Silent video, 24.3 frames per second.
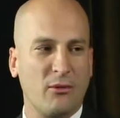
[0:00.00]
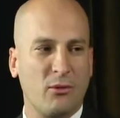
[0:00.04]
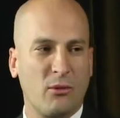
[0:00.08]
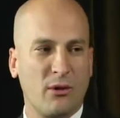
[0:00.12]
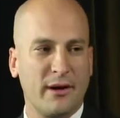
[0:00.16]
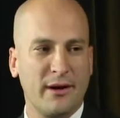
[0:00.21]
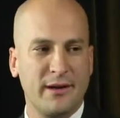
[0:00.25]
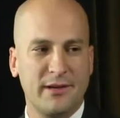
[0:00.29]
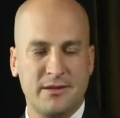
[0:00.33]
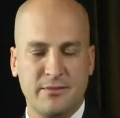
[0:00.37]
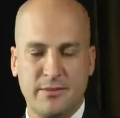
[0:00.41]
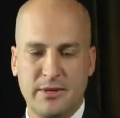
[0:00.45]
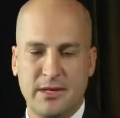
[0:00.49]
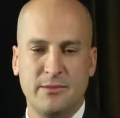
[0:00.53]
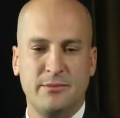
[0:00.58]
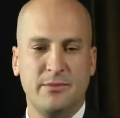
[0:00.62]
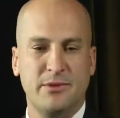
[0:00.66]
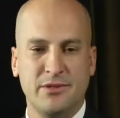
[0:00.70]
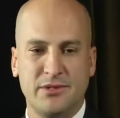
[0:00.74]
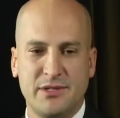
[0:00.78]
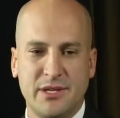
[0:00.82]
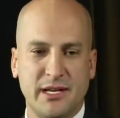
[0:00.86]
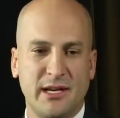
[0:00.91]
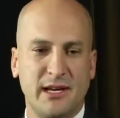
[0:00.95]
We're in it to be the
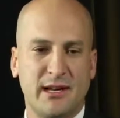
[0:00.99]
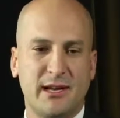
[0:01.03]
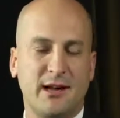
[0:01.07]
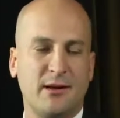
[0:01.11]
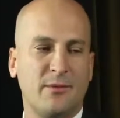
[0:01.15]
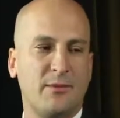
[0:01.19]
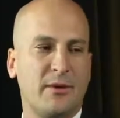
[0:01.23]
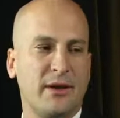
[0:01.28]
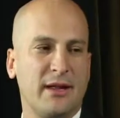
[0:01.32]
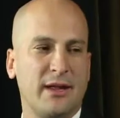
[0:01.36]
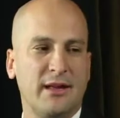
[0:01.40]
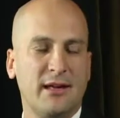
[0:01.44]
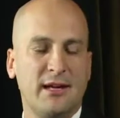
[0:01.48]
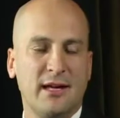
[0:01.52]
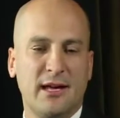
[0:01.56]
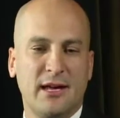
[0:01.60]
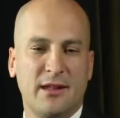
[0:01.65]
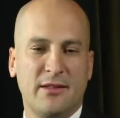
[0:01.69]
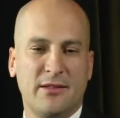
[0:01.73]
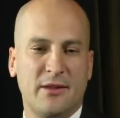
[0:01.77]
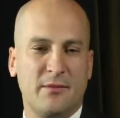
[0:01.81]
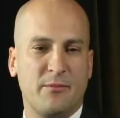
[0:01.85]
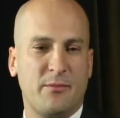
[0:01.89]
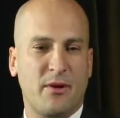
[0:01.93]
boutique company
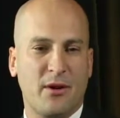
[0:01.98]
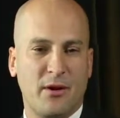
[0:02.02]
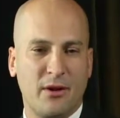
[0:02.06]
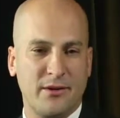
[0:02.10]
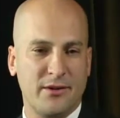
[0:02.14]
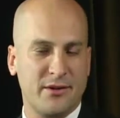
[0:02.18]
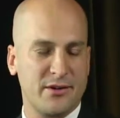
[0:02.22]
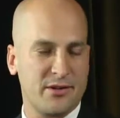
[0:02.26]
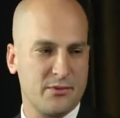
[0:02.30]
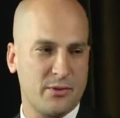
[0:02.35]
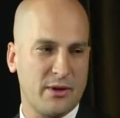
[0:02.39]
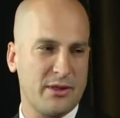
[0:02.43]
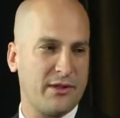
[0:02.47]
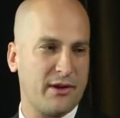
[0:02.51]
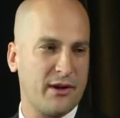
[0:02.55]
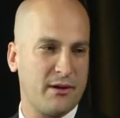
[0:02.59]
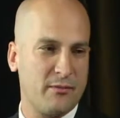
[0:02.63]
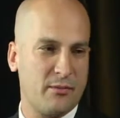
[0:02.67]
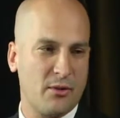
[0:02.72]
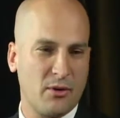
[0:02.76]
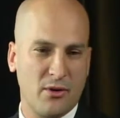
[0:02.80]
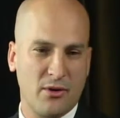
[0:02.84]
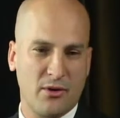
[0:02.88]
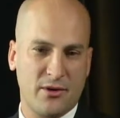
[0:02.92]
that partners with our
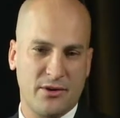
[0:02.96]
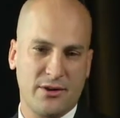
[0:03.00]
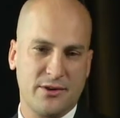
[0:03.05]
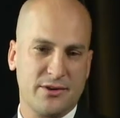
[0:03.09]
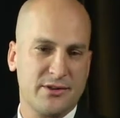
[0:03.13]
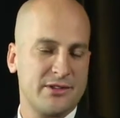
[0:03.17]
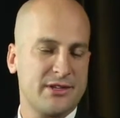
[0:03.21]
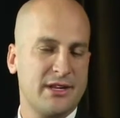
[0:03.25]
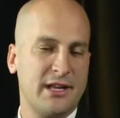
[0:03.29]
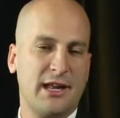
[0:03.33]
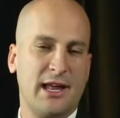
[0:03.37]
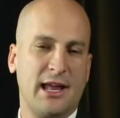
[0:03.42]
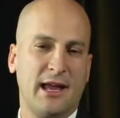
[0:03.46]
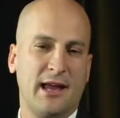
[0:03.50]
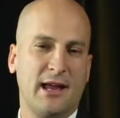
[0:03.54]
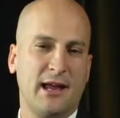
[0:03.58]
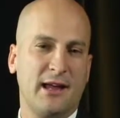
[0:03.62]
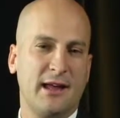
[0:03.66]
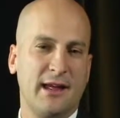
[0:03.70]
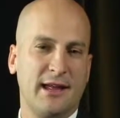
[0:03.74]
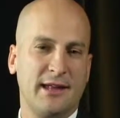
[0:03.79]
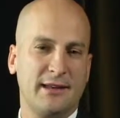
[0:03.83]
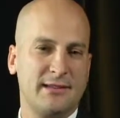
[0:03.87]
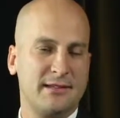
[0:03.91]
brokers uh,